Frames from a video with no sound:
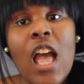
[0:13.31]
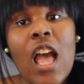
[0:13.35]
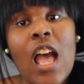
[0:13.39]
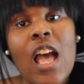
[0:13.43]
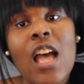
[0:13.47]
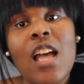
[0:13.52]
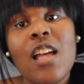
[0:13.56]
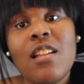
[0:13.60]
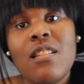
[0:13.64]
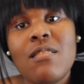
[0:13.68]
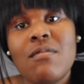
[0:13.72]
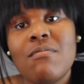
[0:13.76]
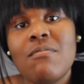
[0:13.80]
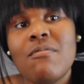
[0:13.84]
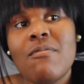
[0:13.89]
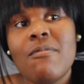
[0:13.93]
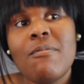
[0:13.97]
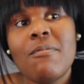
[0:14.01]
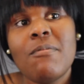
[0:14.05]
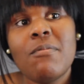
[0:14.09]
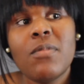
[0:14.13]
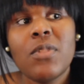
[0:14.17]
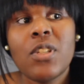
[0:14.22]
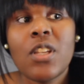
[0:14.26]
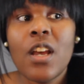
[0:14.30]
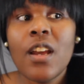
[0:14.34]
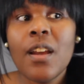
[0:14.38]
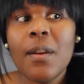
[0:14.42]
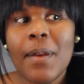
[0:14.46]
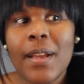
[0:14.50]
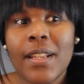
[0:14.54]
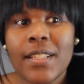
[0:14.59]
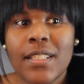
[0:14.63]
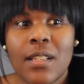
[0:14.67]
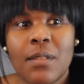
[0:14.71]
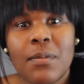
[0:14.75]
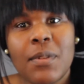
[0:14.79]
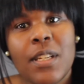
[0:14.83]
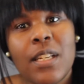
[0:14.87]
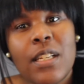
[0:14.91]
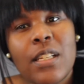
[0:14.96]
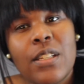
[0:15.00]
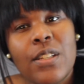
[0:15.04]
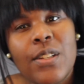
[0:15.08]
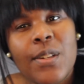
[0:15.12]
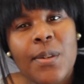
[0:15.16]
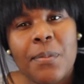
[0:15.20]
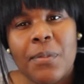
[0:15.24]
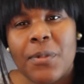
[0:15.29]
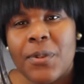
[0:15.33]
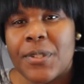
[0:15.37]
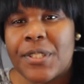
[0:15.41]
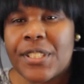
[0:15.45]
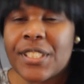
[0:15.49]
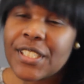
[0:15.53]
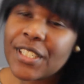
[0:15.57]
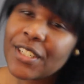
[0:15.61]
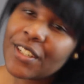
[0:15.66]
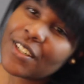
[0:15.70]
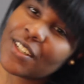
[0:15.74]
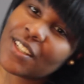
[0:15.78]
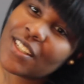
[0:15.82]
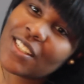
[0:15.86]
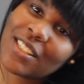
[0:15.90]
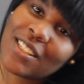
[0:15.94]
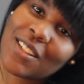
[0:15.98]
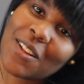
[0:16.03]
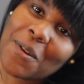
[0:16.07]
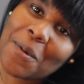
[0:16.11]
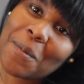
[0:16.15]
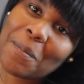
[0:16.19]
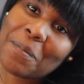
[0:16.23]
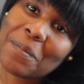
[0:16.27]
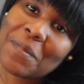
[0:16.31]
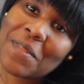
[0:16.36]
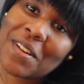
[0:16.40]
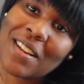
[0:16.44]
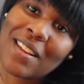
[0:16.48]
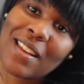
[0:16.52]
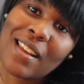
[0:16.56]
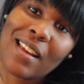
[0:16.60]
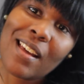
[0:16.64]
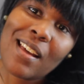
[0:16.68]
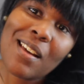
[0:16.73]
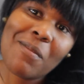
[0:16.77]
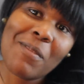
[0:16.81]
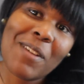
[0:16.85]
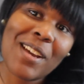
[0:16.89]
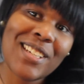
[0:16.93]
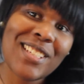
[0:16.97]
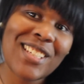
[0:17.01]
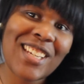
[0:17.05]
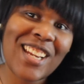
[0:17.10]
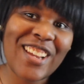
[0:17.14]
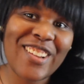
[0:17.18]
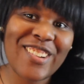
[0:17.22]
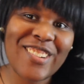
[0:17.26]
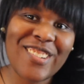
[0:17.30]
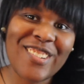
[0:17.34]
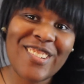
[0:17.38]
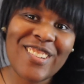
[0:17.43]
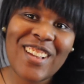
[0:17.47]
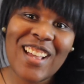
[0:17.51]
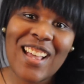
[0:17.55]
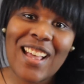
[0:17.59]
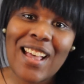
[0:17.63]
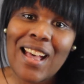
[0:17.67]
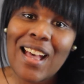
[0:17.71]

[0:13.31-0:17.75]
Talk about something a little more serious on my channel.